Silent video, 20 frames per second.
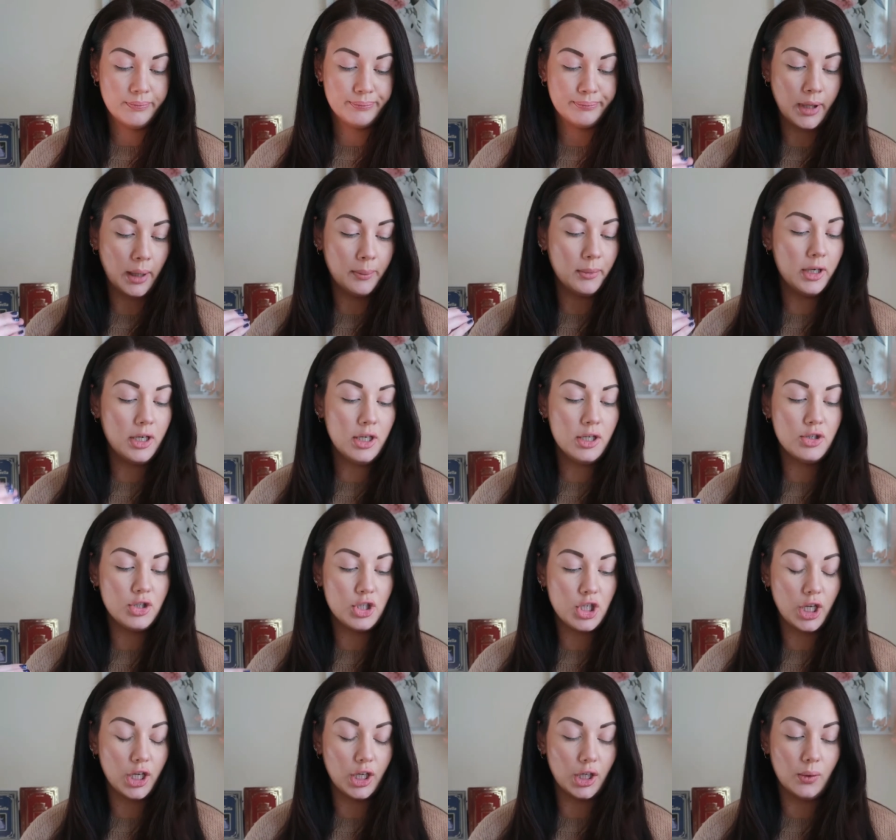I'm going to
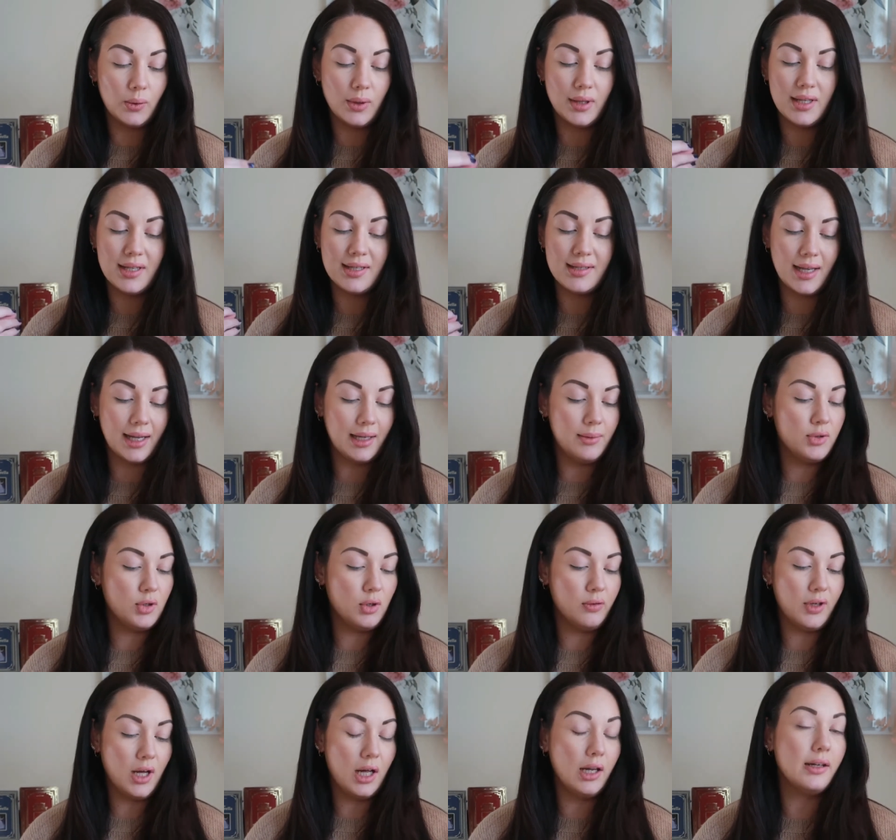do the same
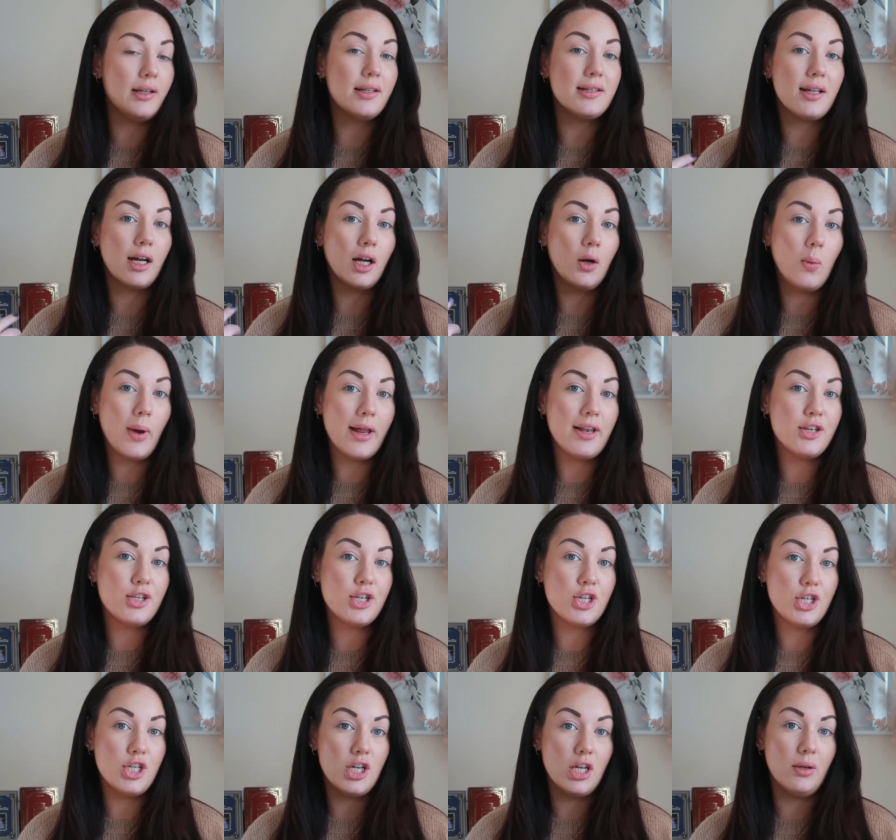sort of colours that I went
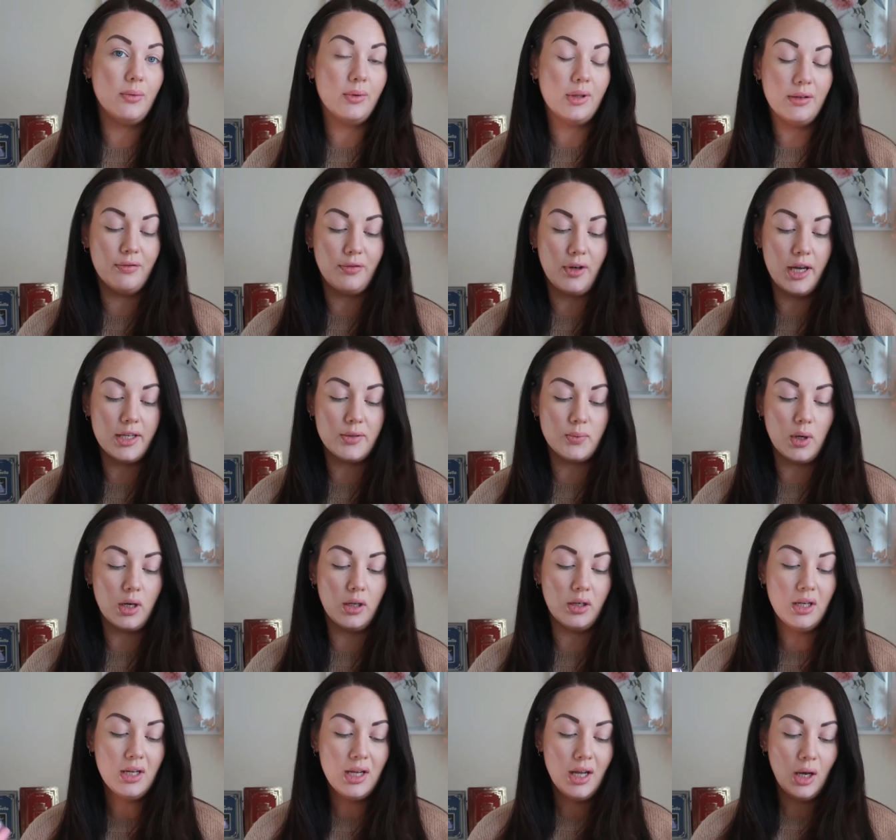to do with the first
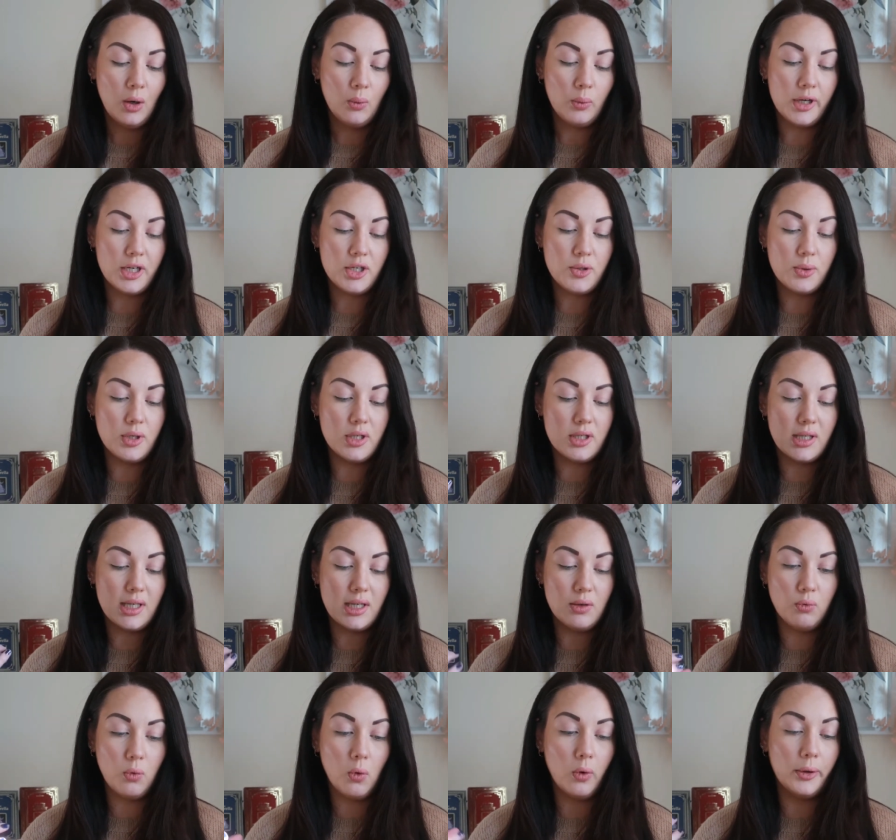one, which was the
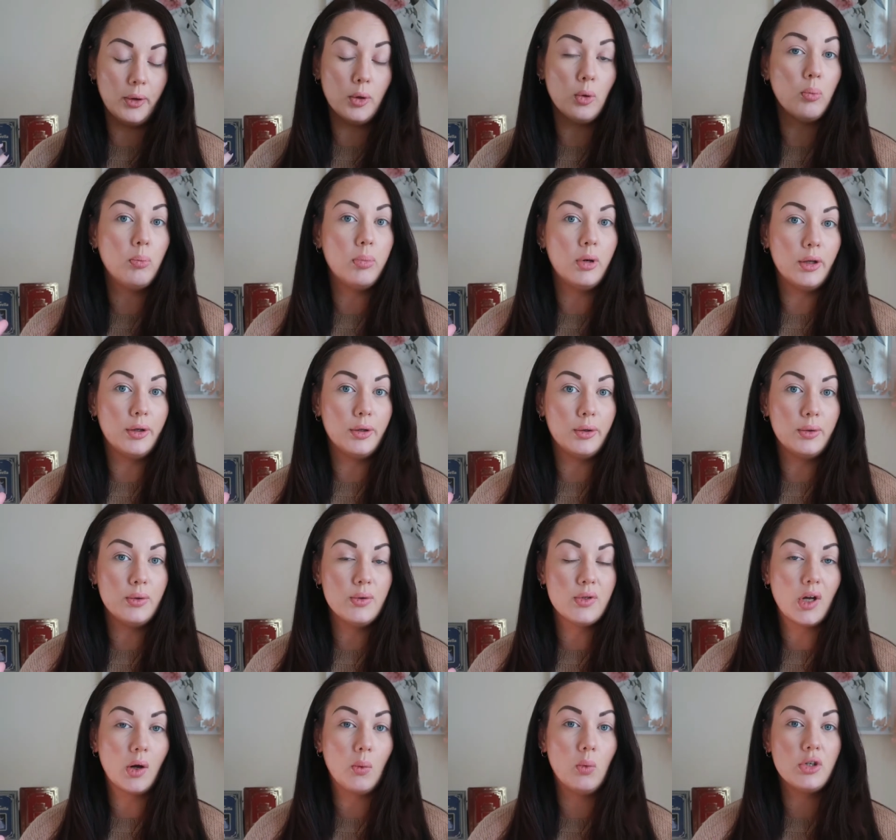royal
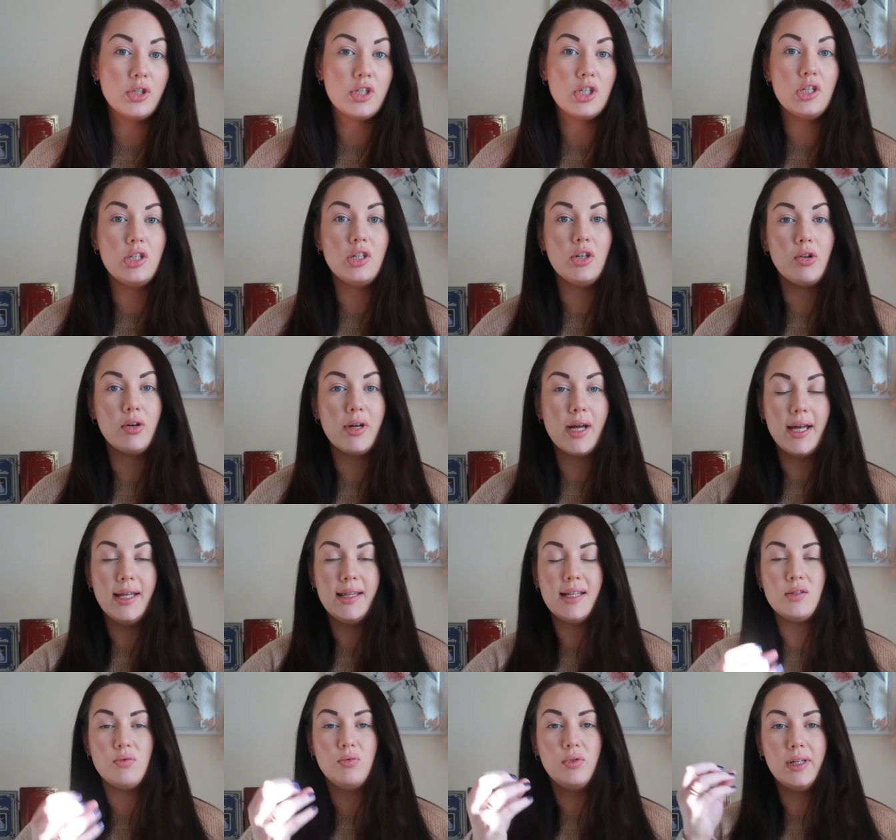blues. I wanted to create
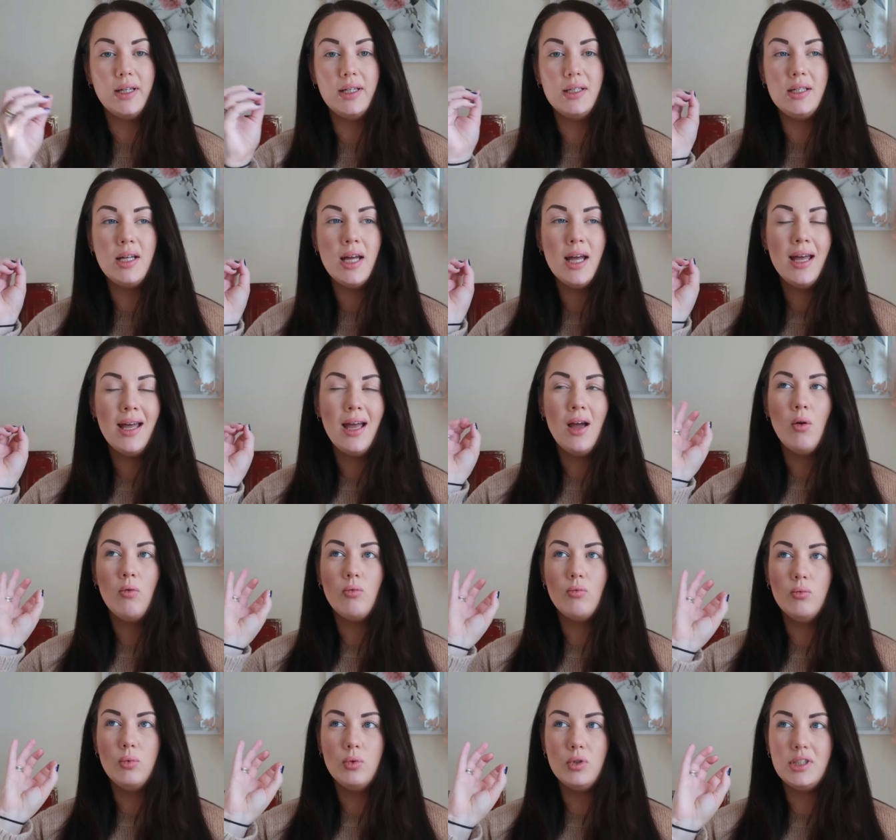this really
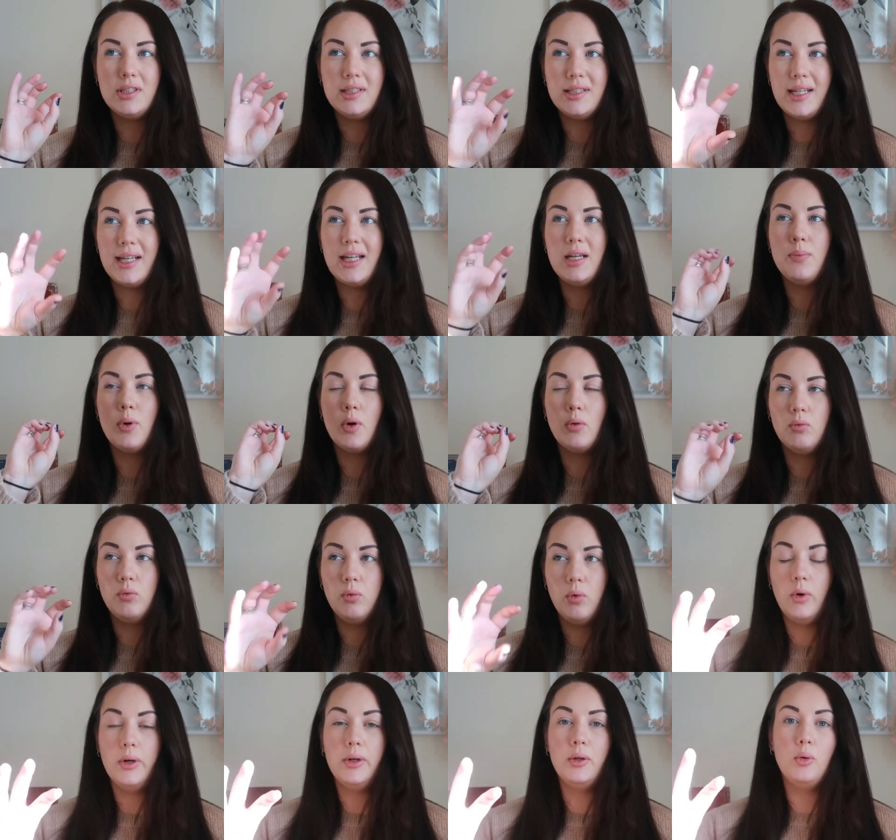deep
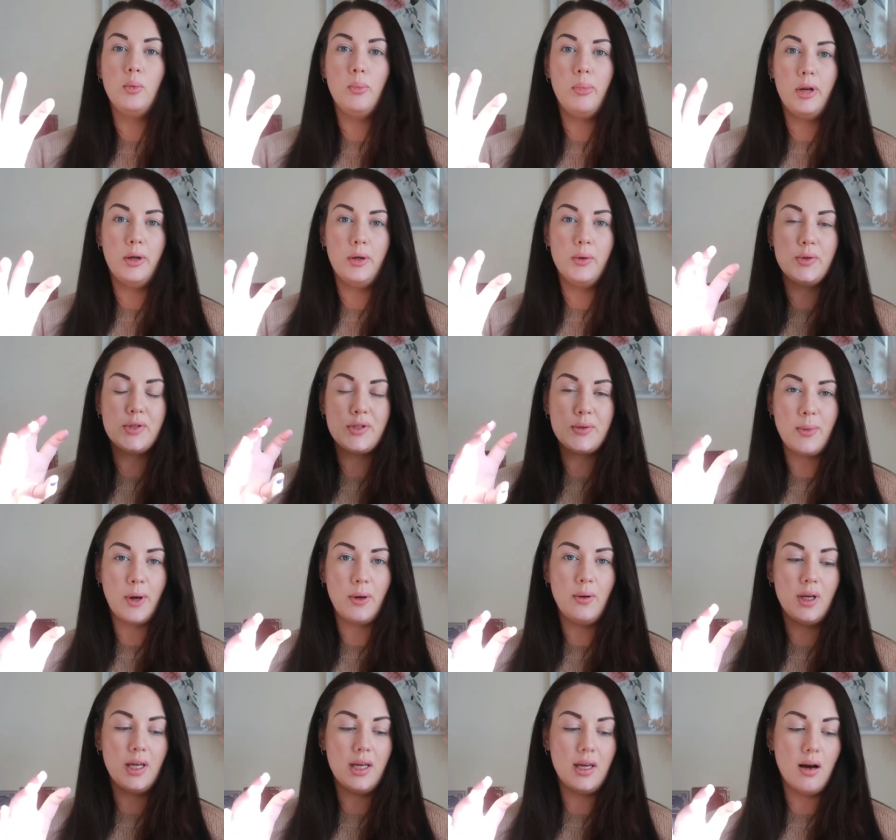royal blue
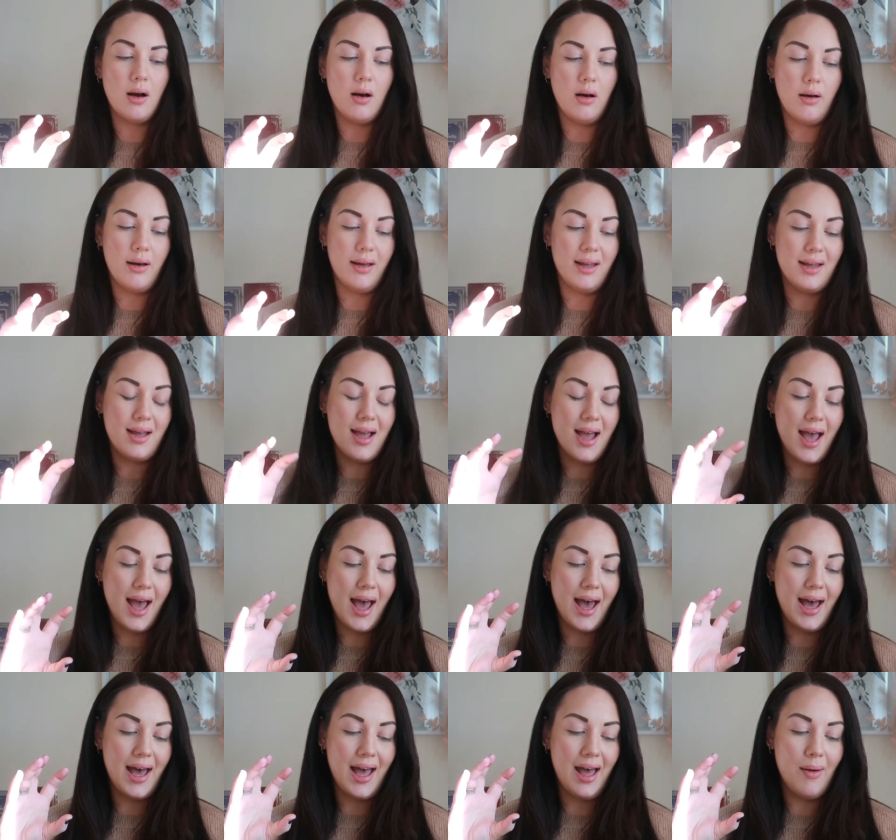smoky eye
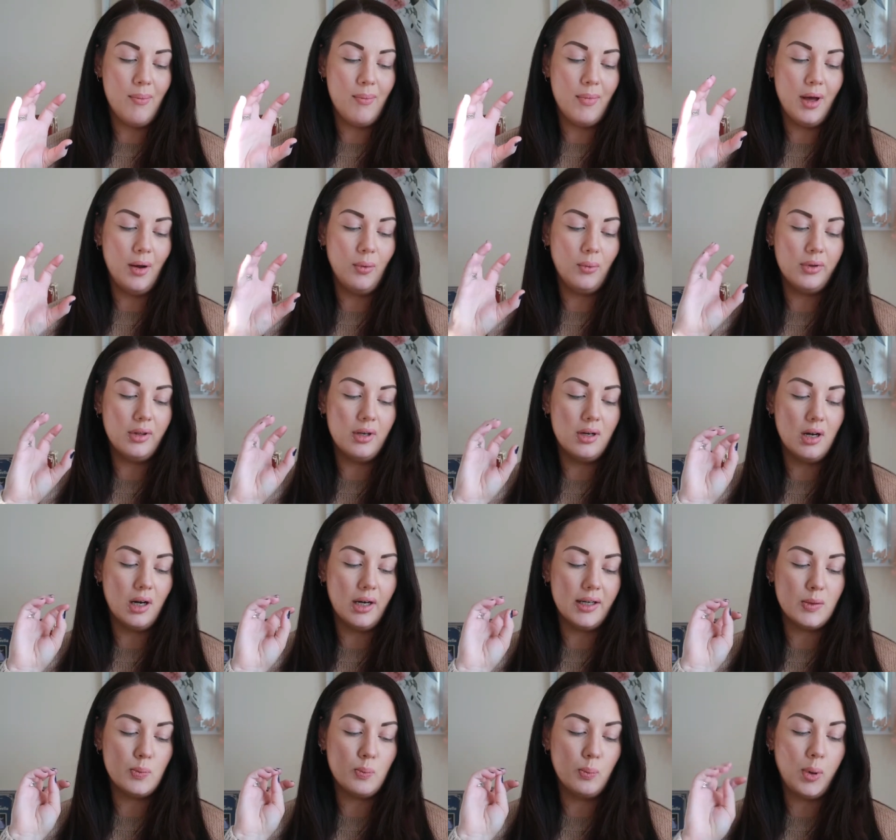with a
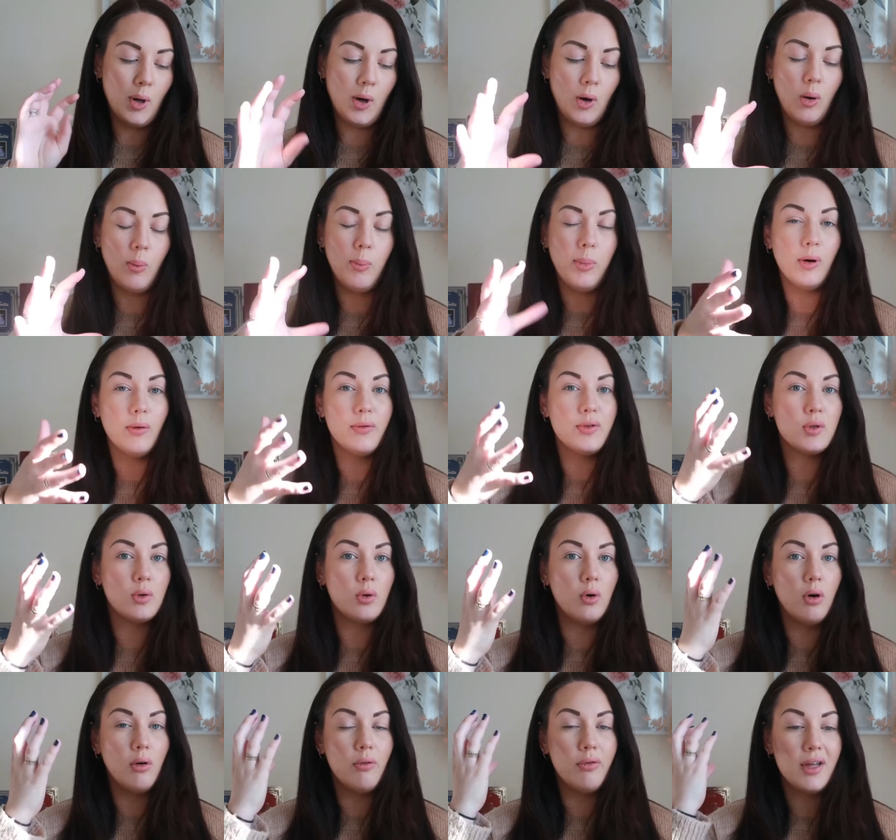nice pop of
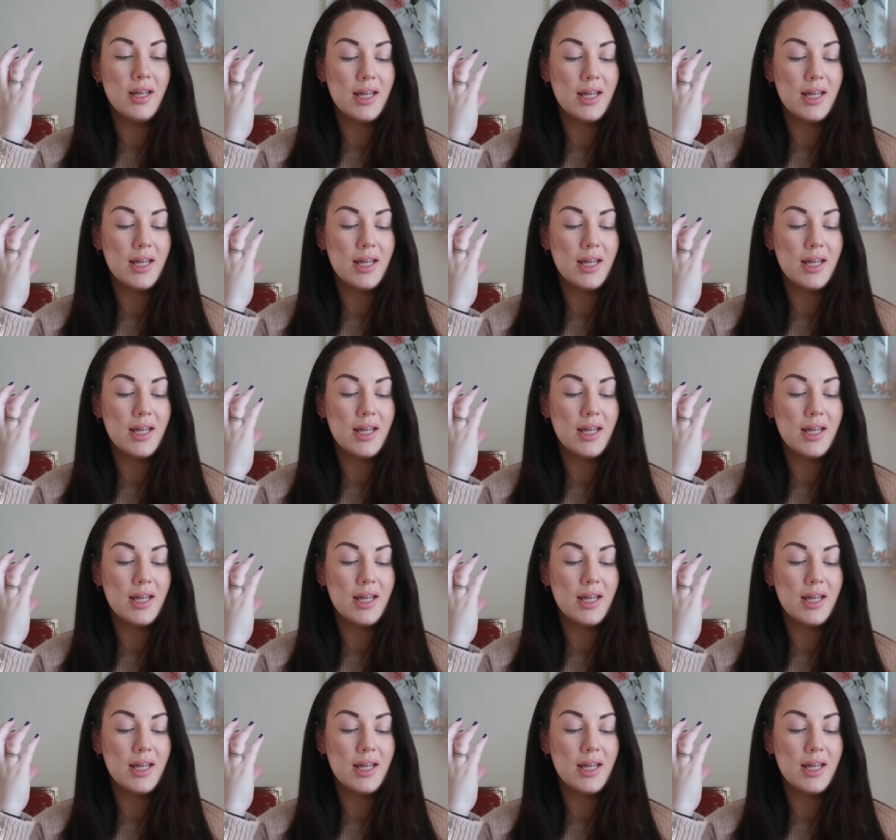sort of